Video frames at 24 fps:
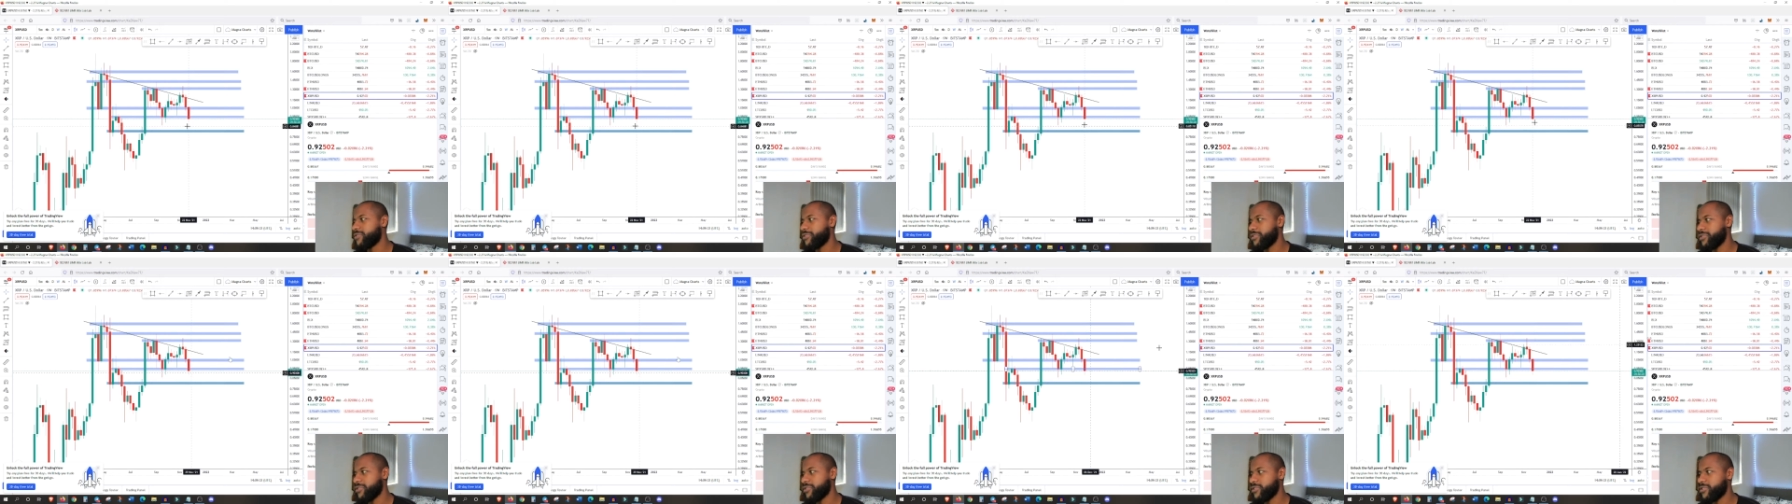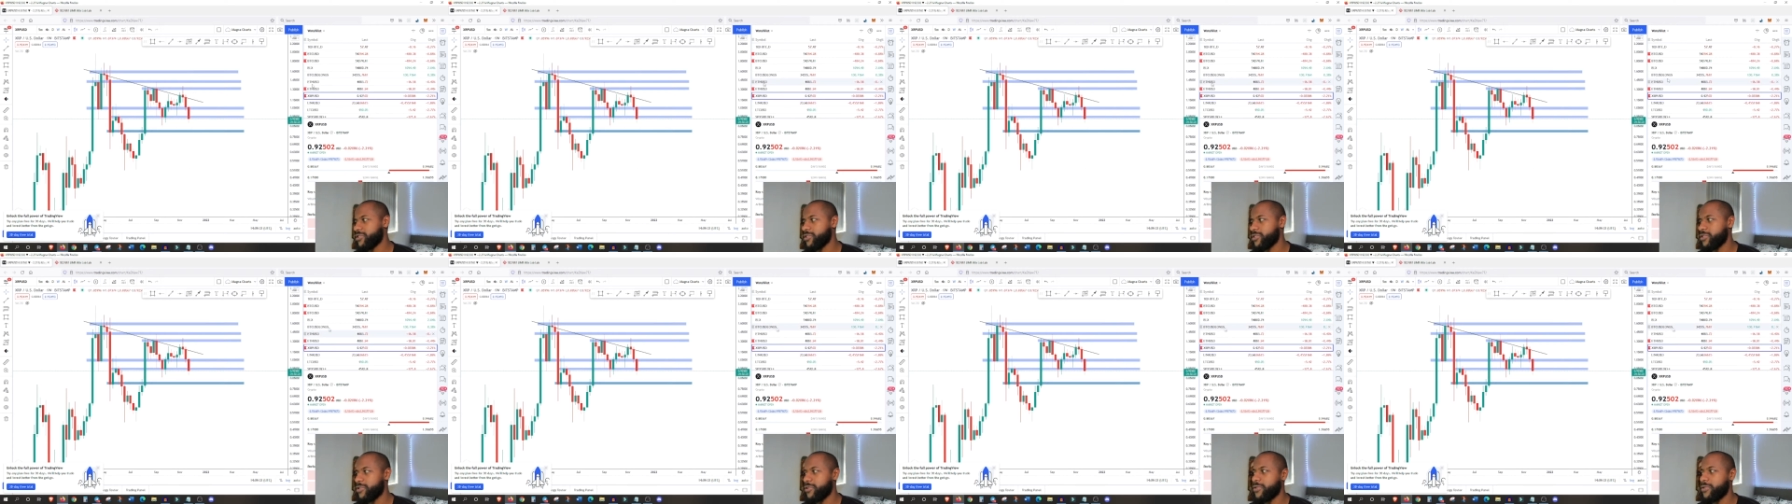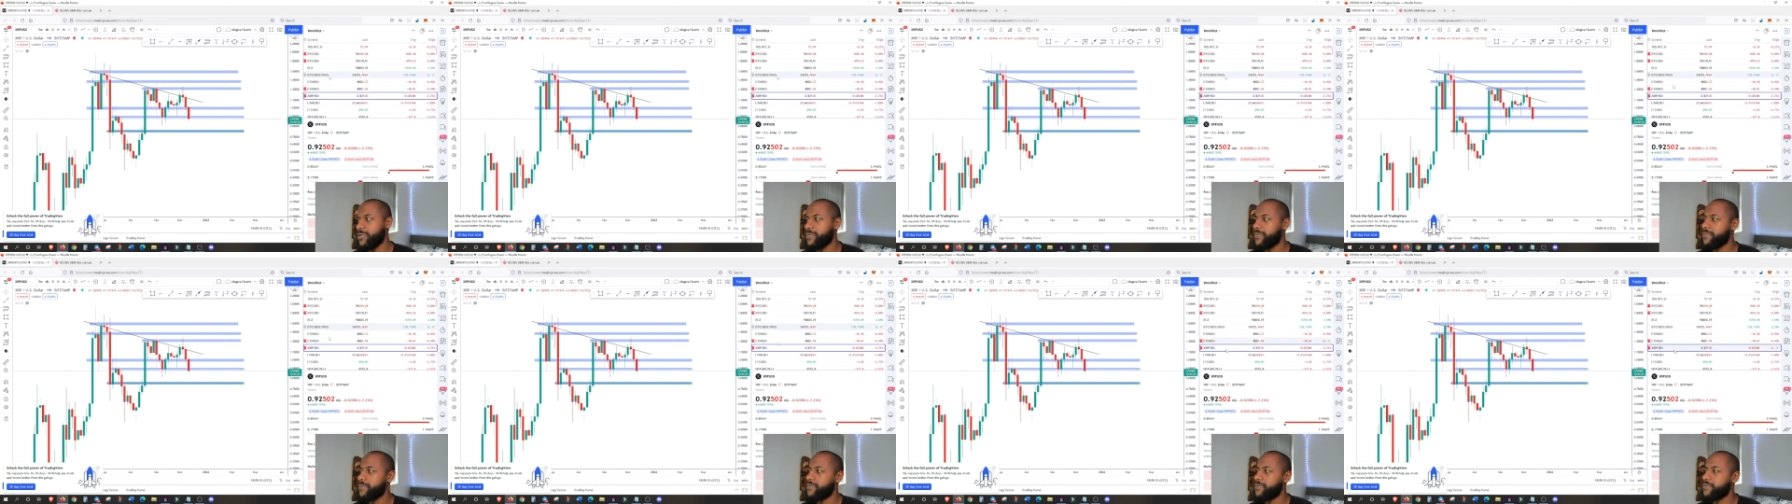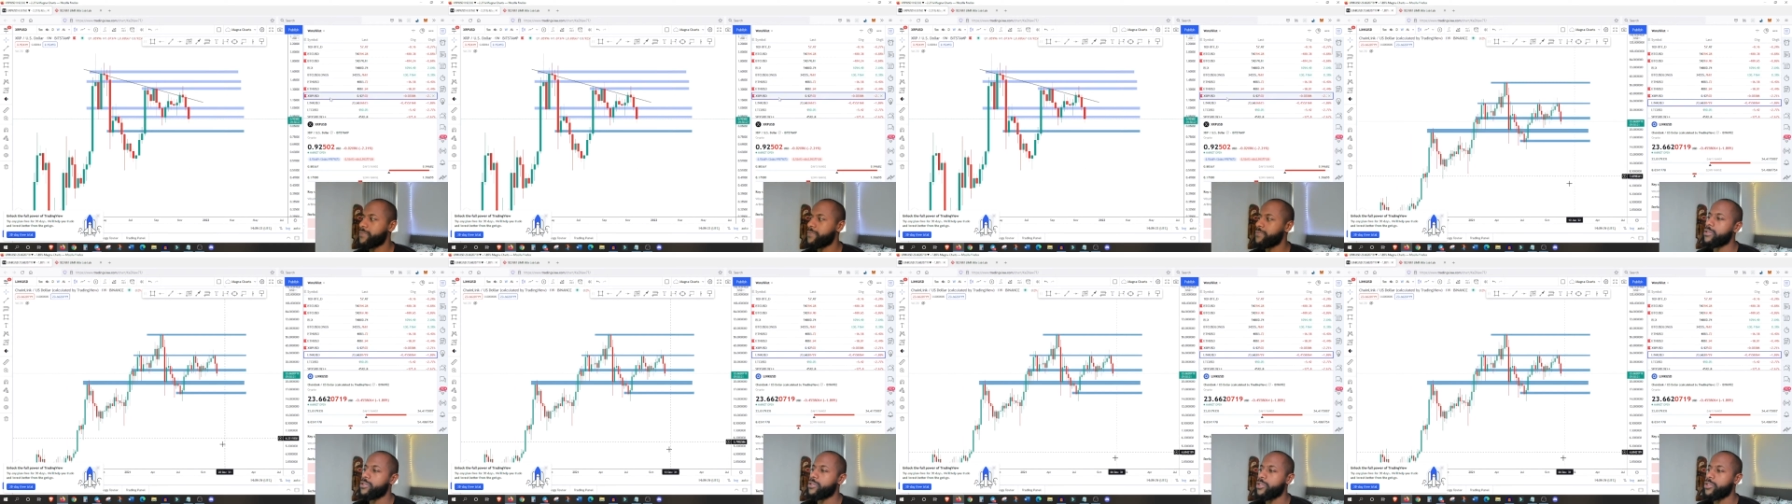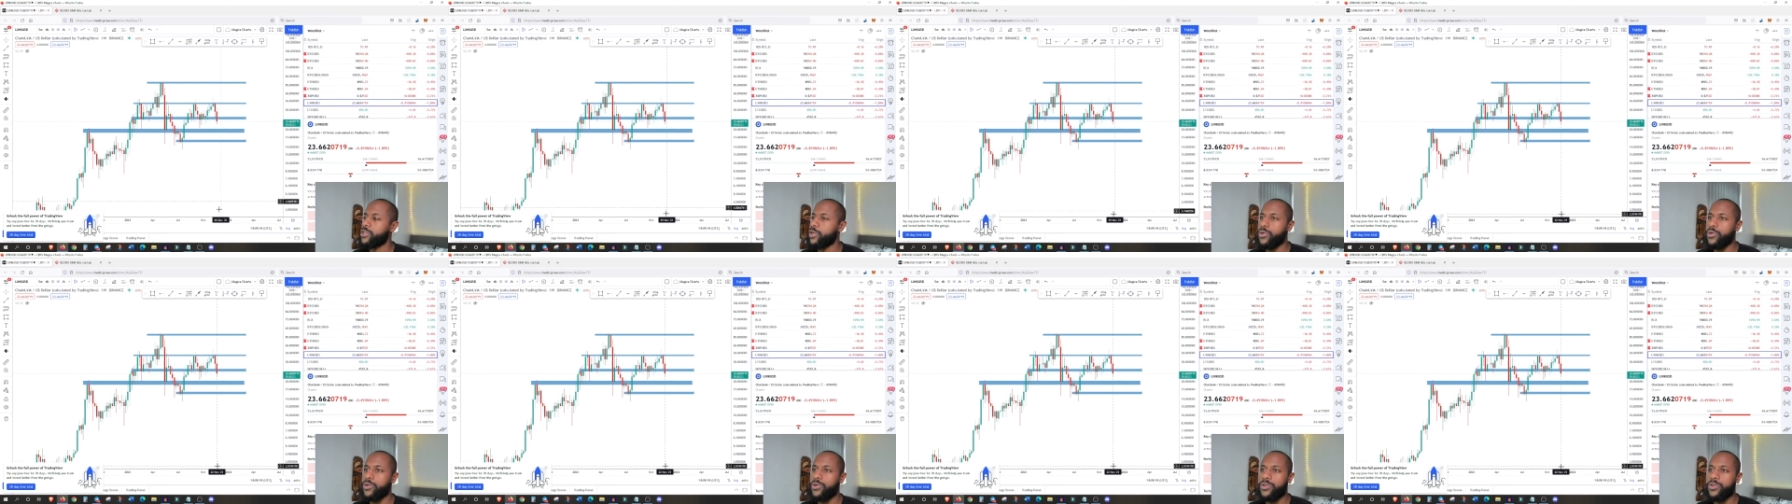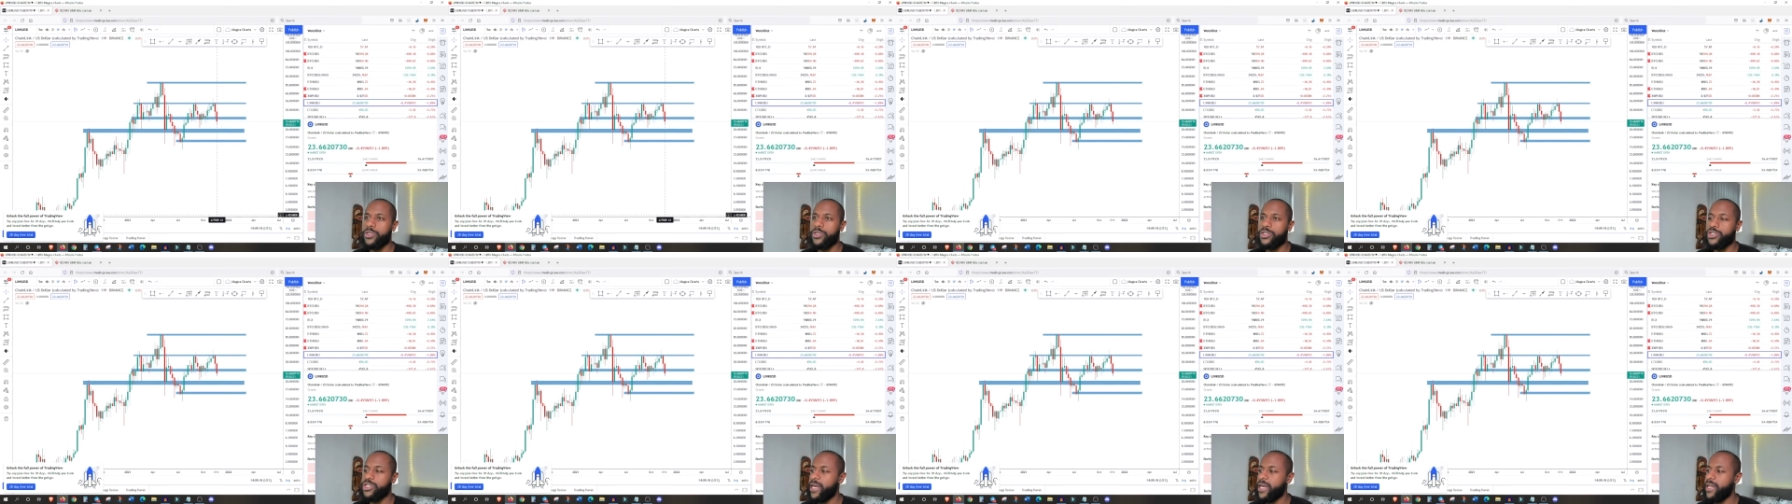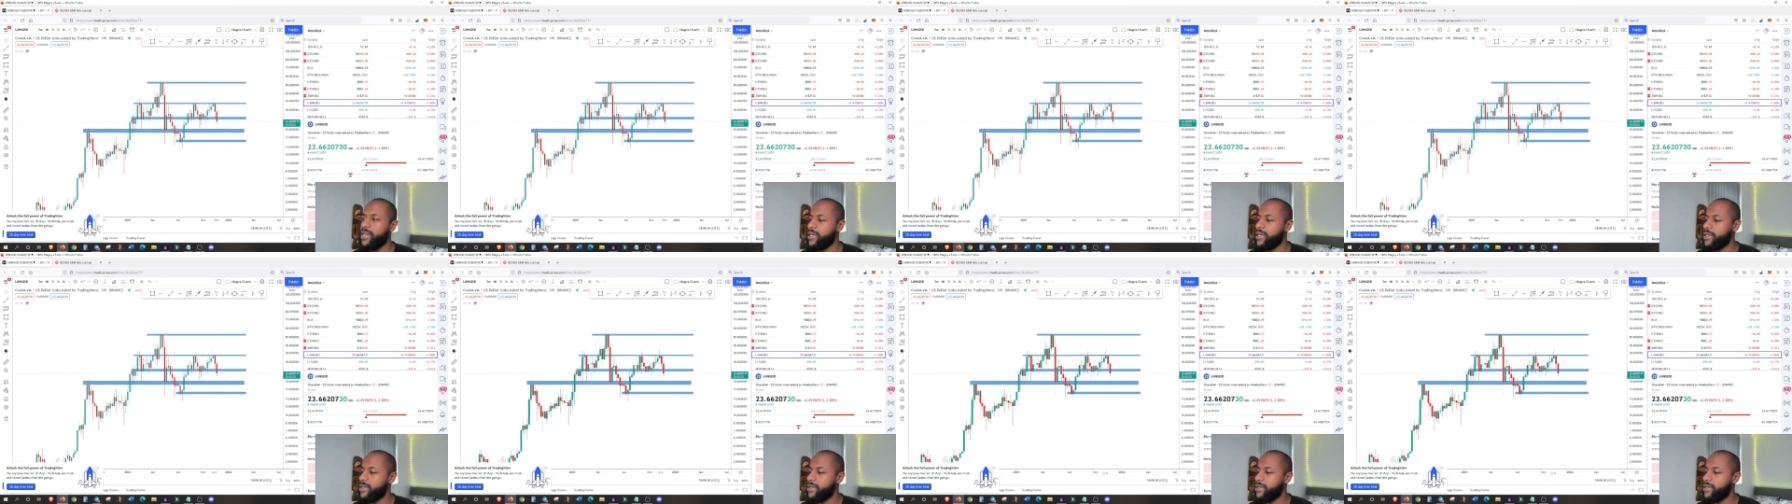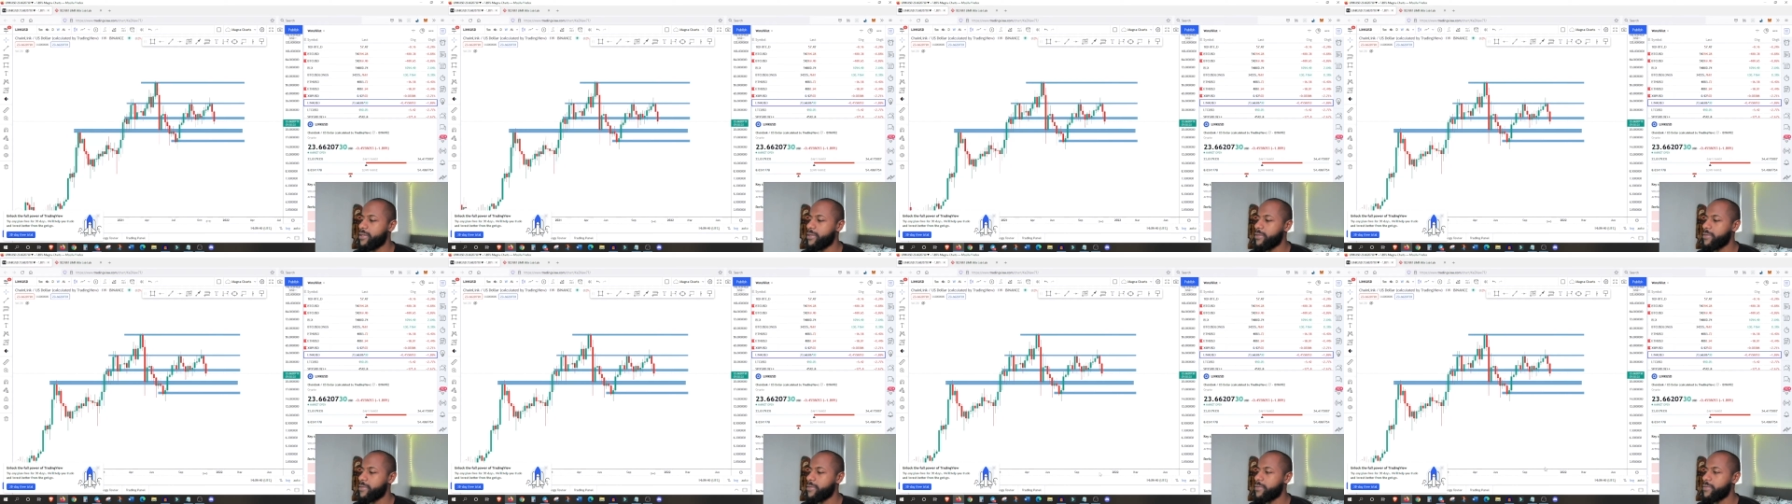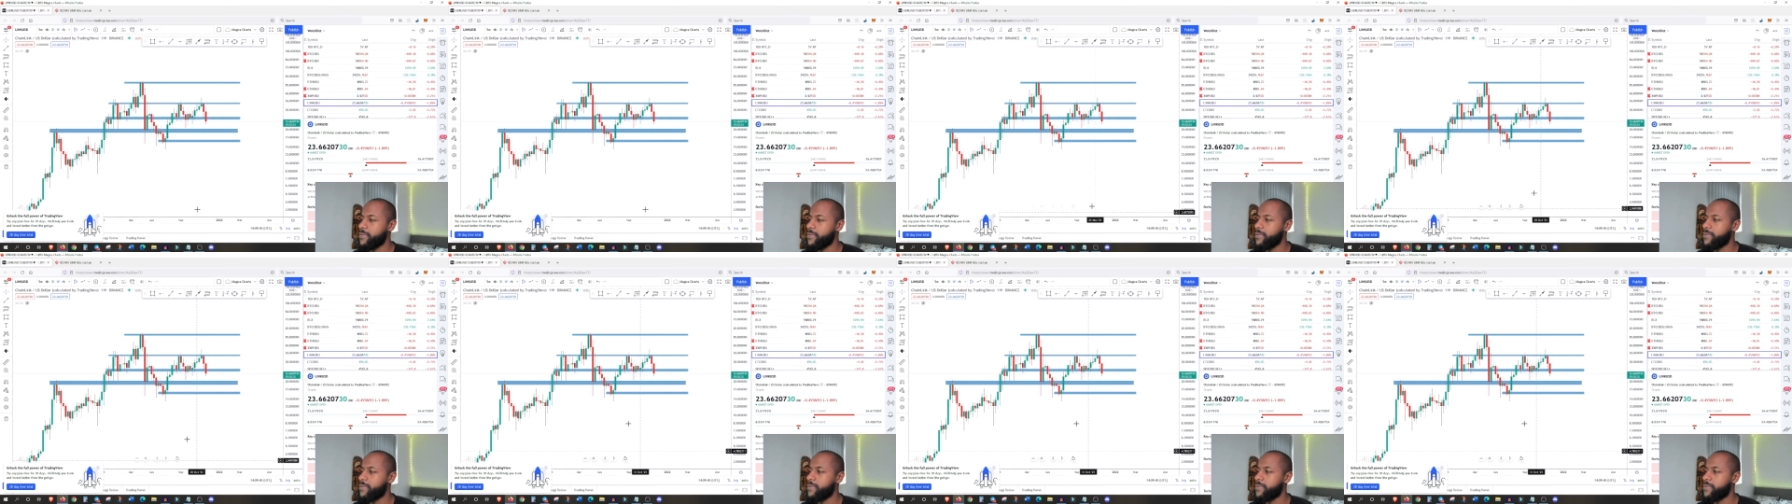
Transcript: cents very soon. So Chainlink